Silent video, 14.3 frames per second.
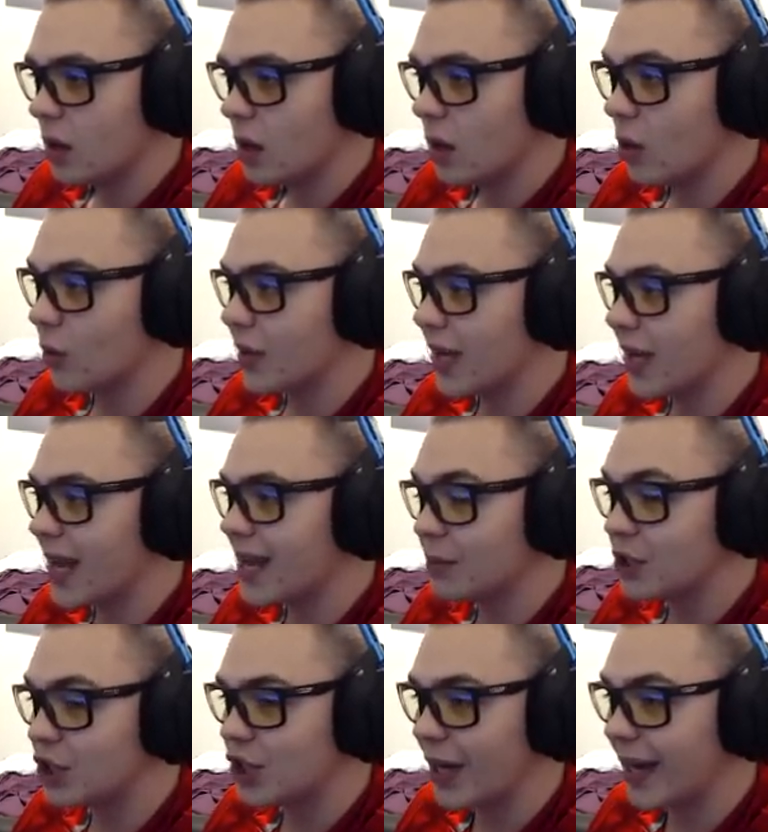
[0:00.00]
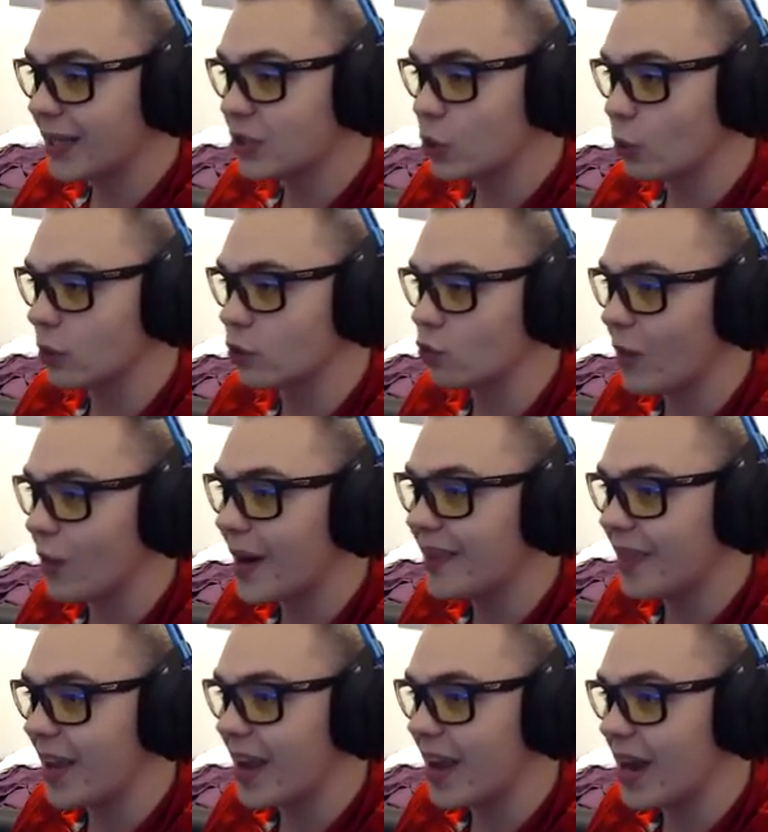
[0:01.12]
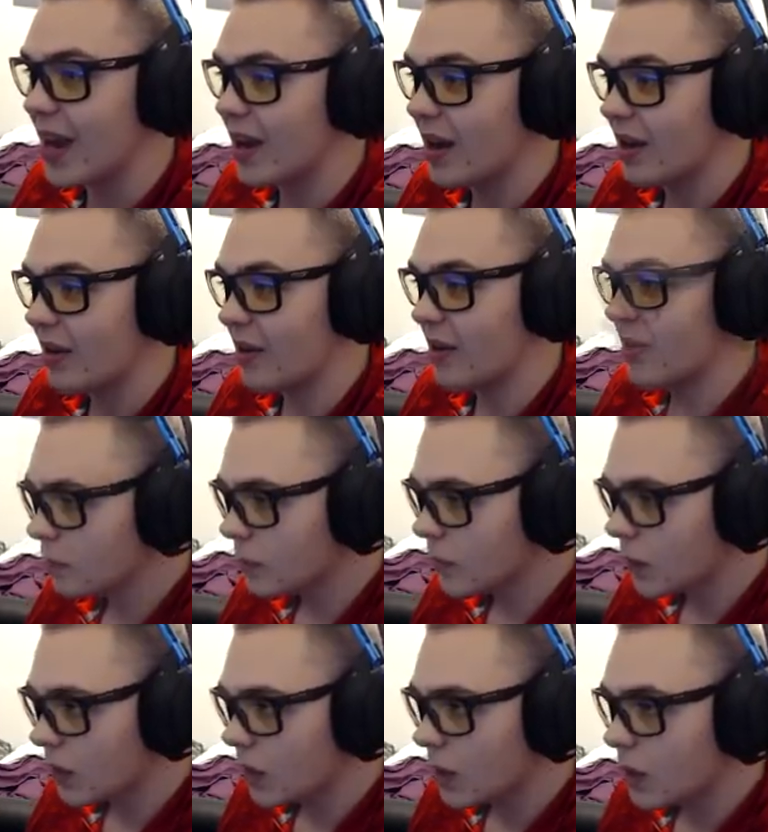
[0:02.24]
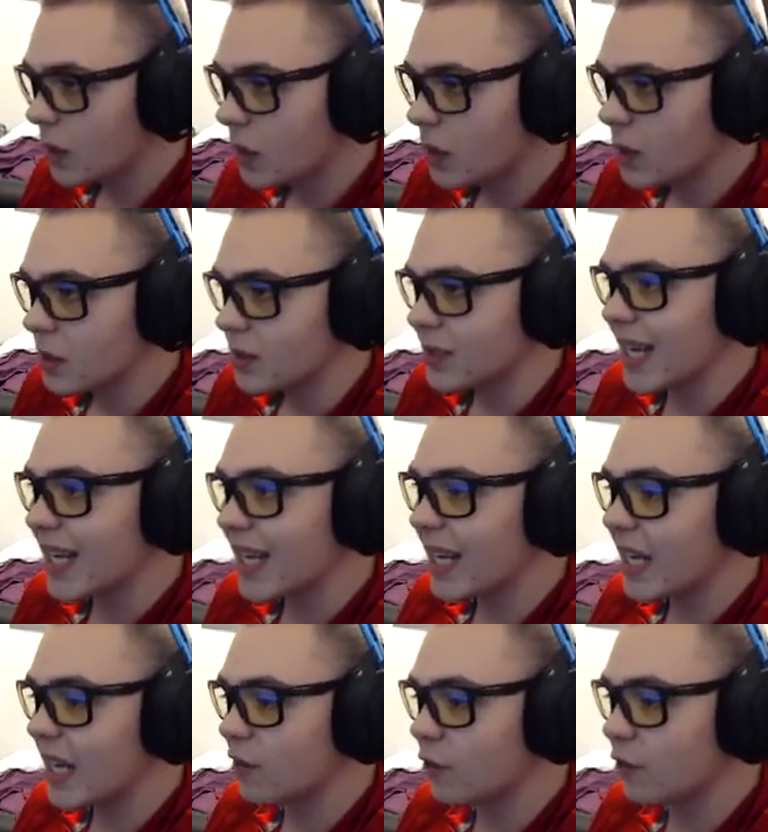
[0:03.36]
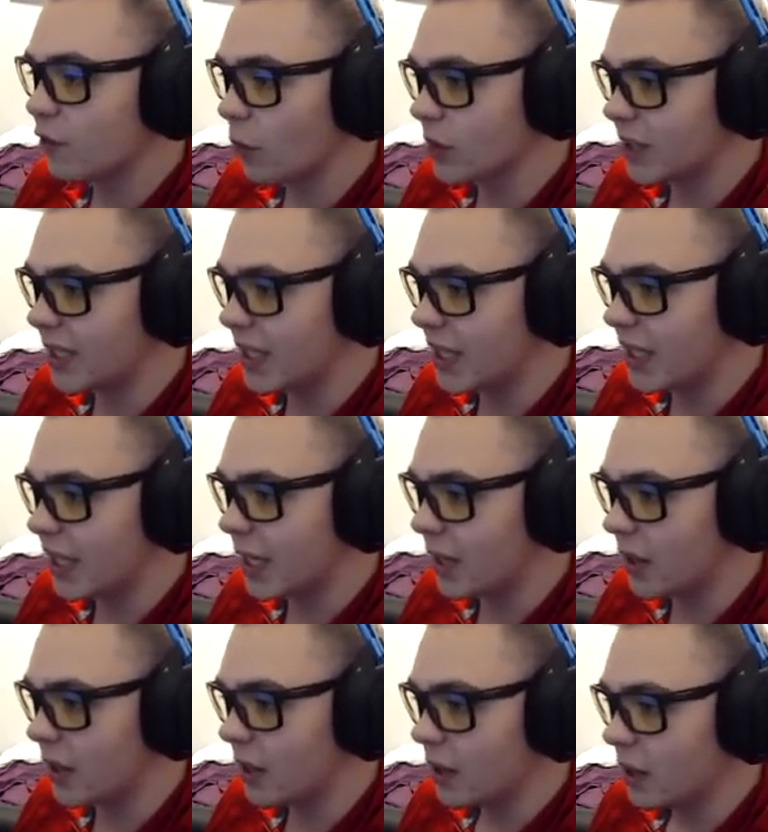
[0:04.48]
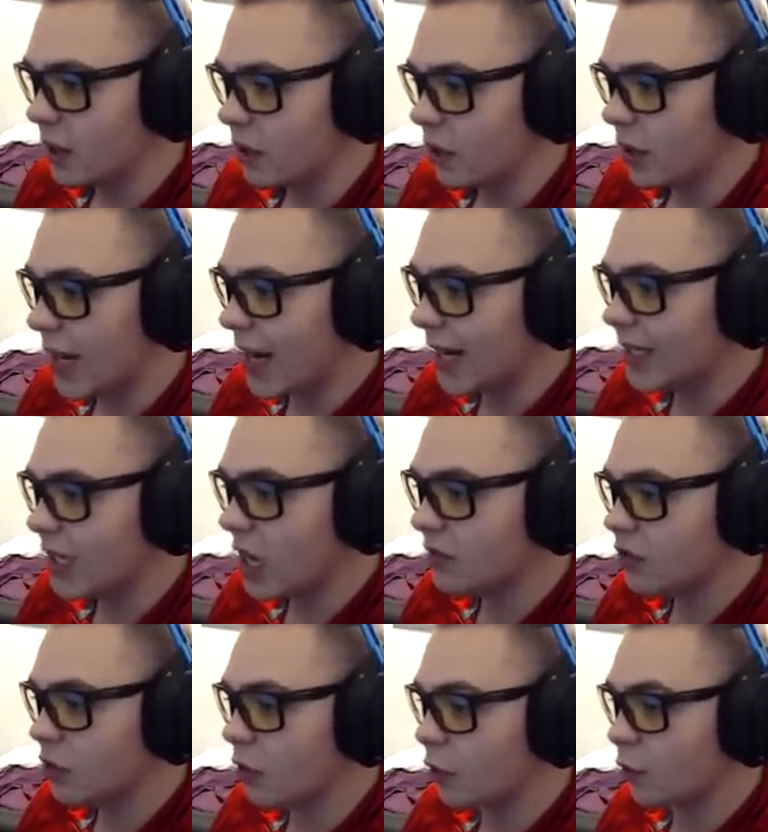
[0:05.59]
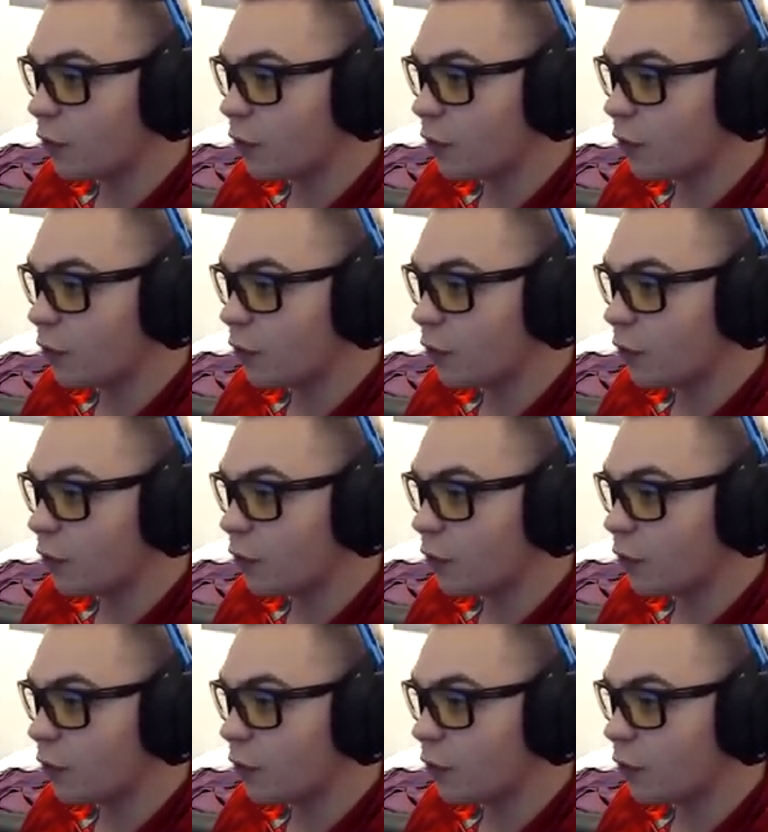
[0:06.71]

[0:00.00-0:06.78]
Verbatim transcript: Oh, Kam Chancellor was right there. 2nd and 14 here. They're going to hand it off to their